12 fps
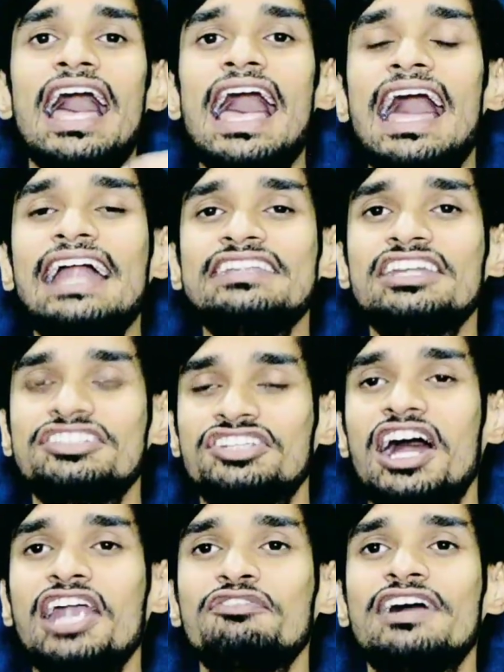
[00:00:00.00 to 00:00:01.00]
and the
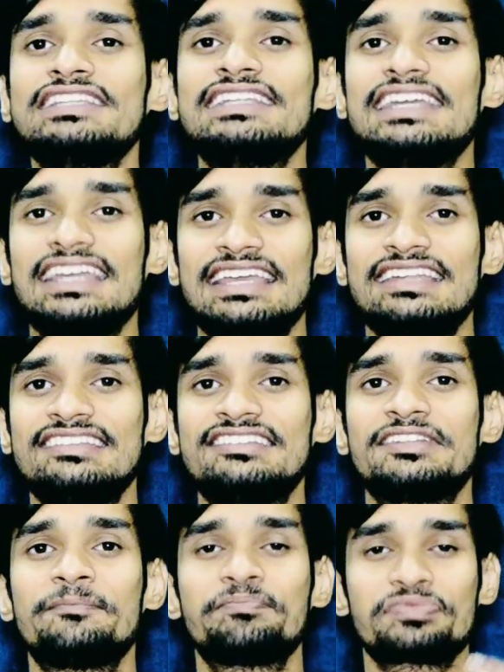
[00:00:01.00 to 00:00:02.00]
third one is
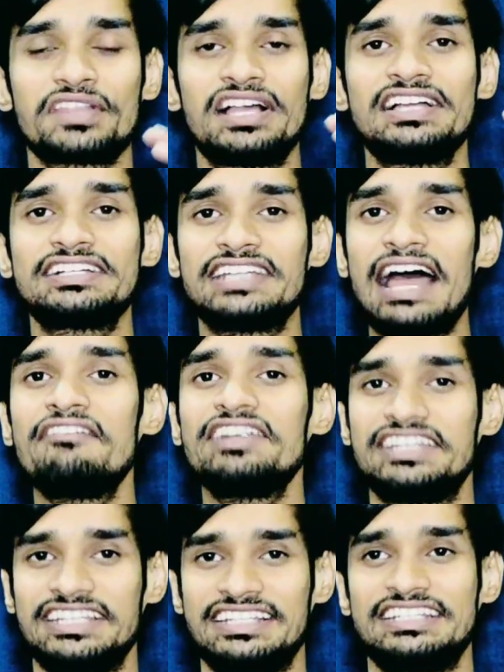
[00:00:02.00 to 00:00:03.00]

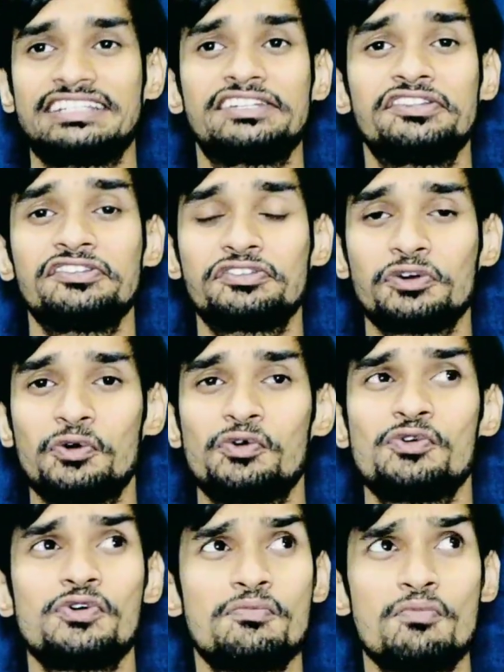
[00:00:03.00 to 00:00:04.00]
gravity. So
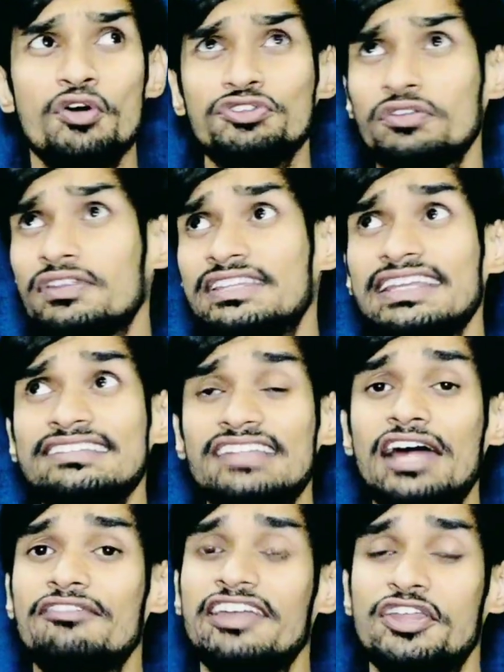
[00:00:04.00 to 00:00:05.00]
most of the things
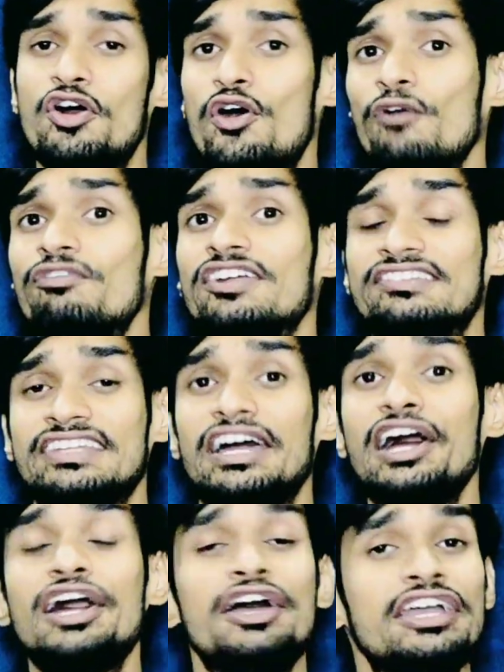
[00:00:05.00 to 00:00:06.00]
are very obvious here.
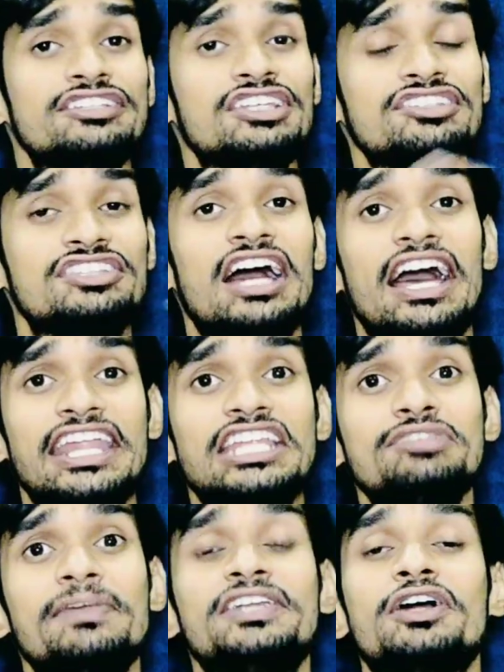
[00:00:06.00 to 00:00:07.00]
Just the
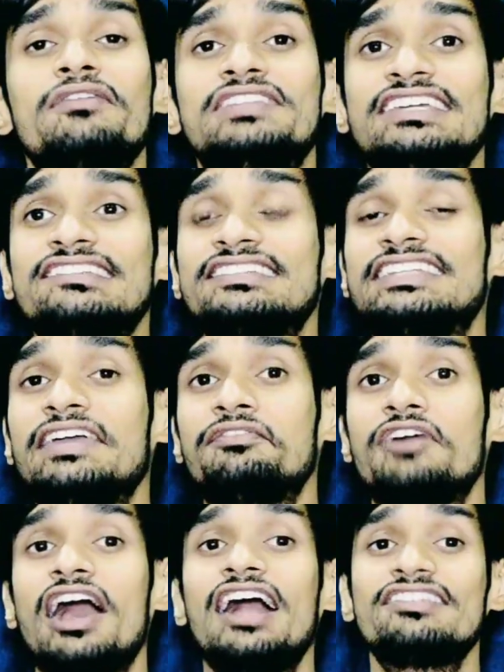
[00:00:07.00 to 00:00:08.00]
arrangement of these give
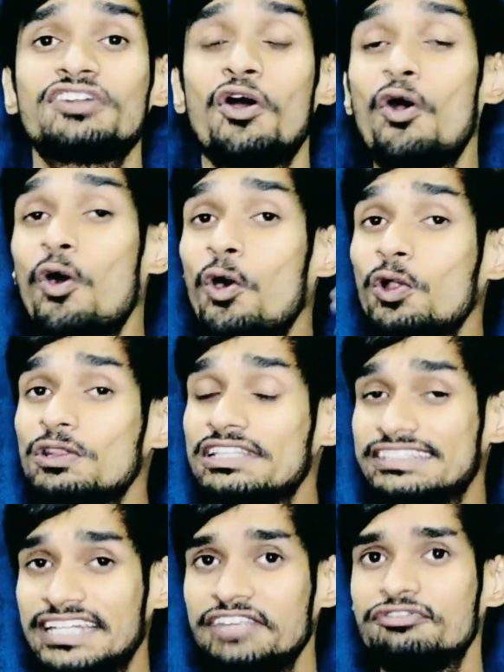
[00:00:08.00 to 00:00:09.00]
us all the
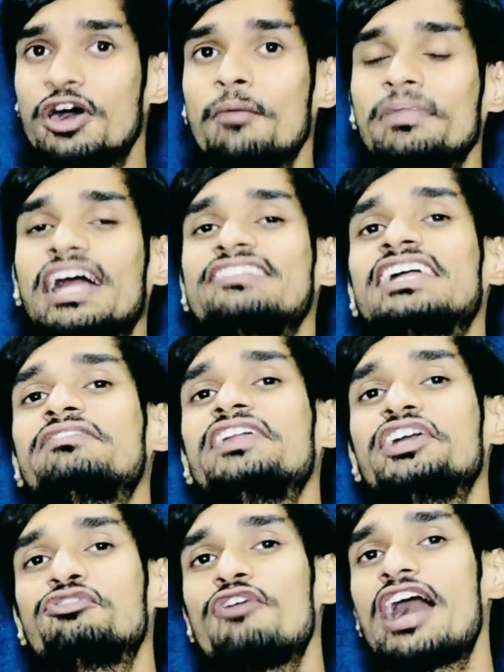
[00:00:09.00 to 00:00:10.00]
3 formulas that we
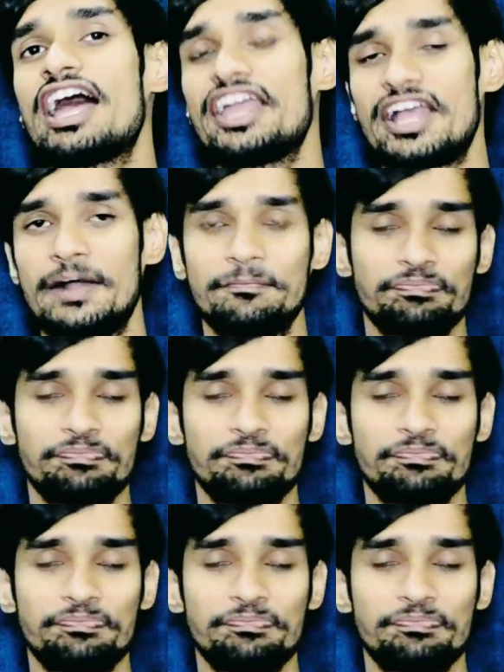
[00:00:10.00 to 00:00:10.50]
require here.